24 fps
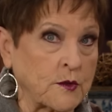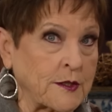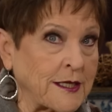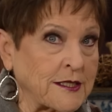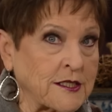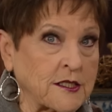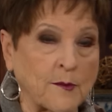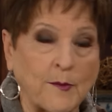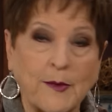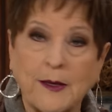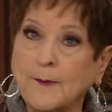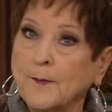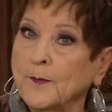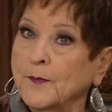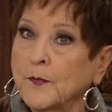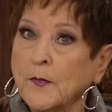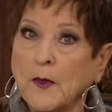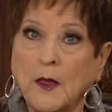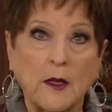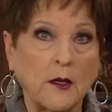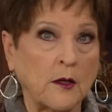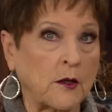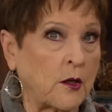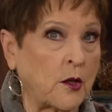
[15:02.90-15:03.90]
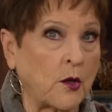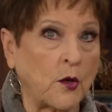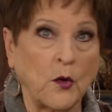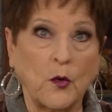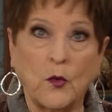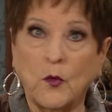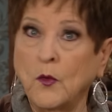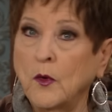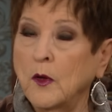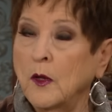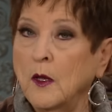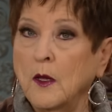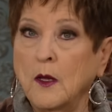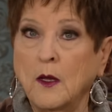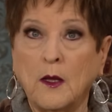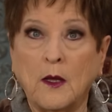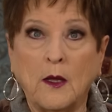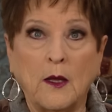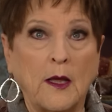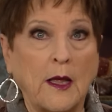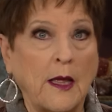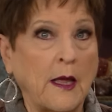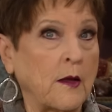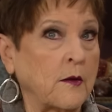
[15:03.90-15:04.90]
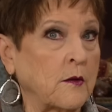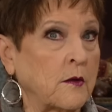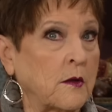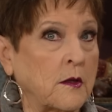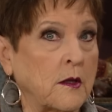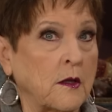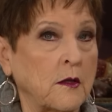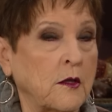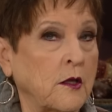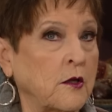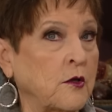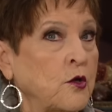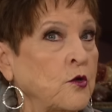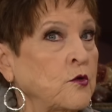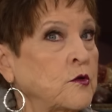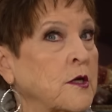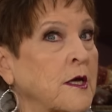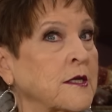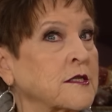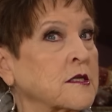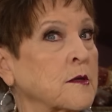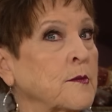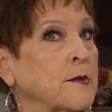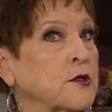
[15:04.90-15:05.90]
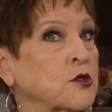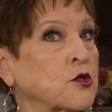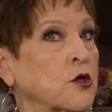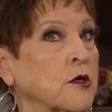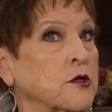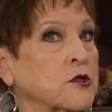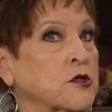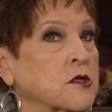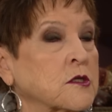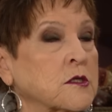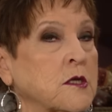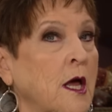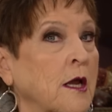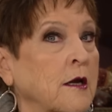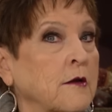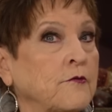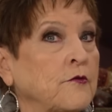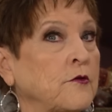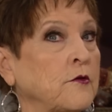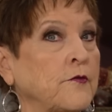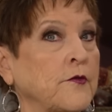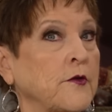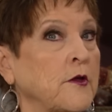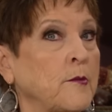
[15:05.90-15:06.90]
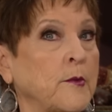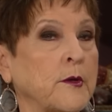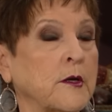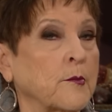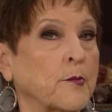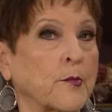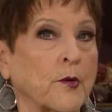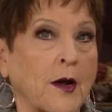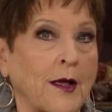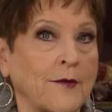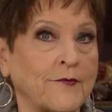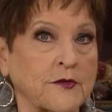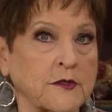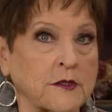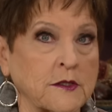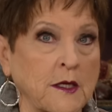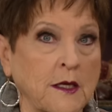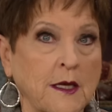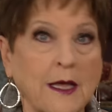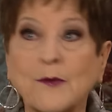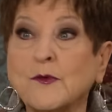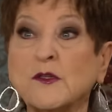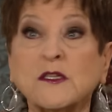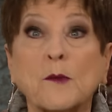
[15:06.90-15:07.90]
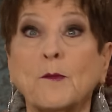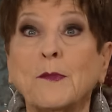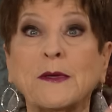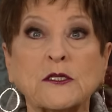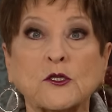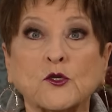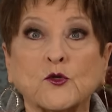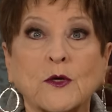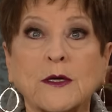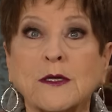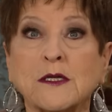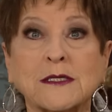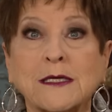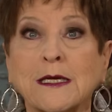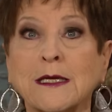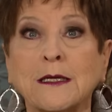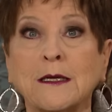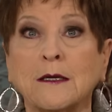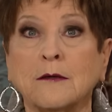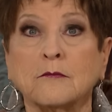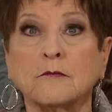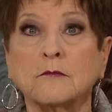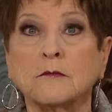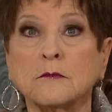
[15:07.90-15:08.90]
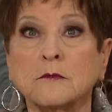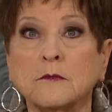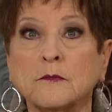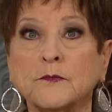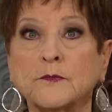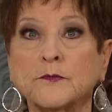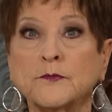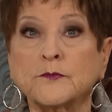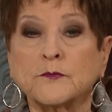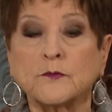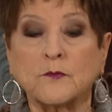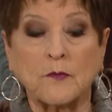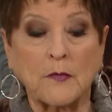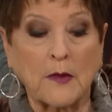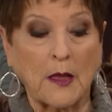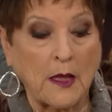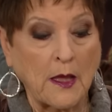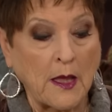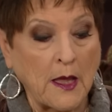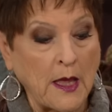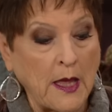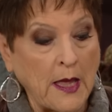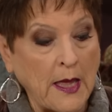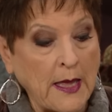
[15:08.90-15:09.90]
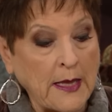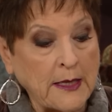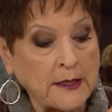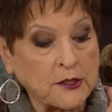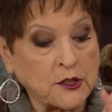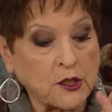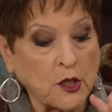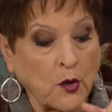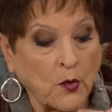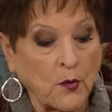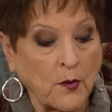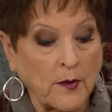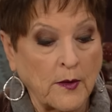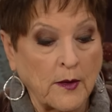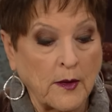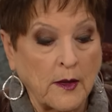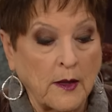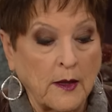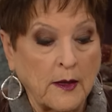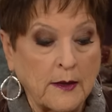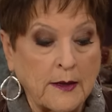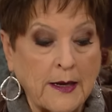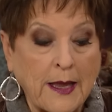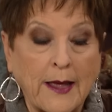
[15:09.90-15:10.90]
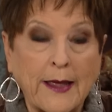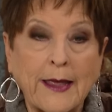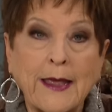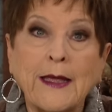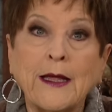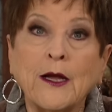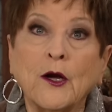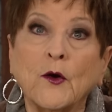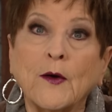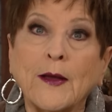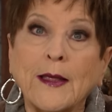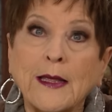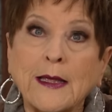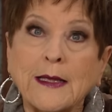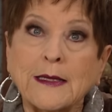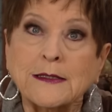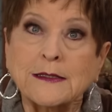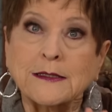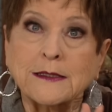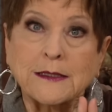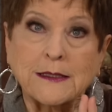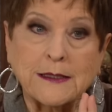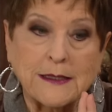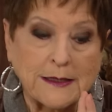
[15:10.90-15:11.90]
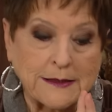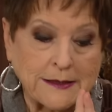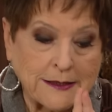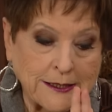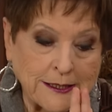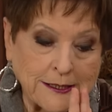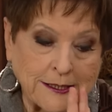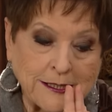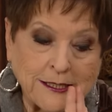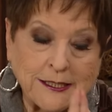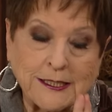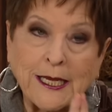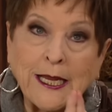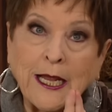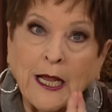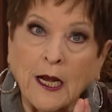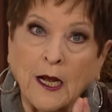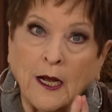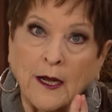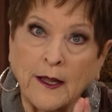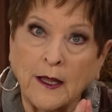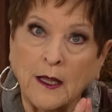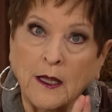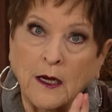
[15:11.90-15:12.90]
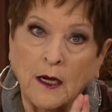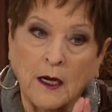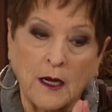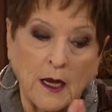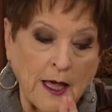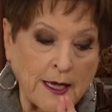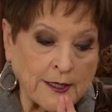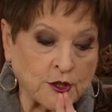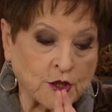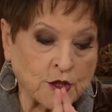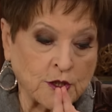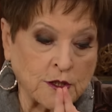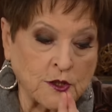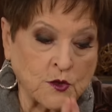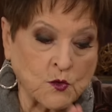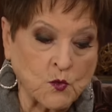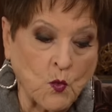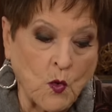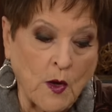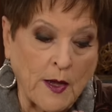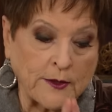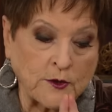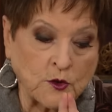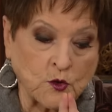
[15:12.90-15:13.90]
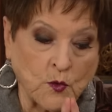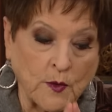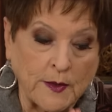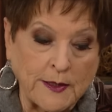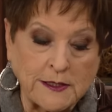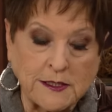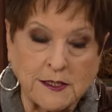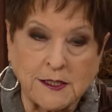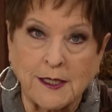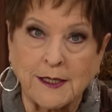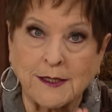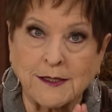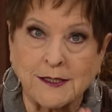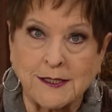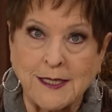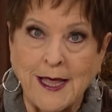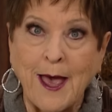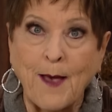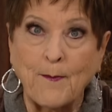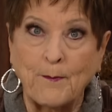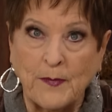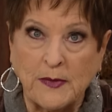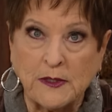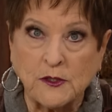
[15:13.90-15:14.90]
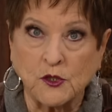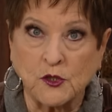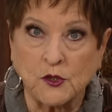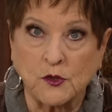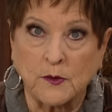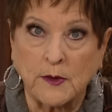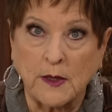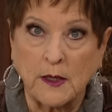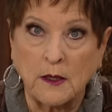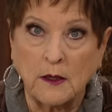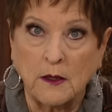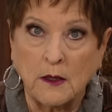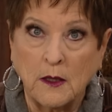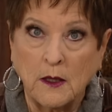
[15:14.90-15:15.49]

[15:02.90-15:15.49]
Testament, no. It, the, the New Testament church is not a fulfillment of prophecy, it was a mystery, it's hidden. Hmm. So, now here is succinctly Colossians 1 26, that mystery.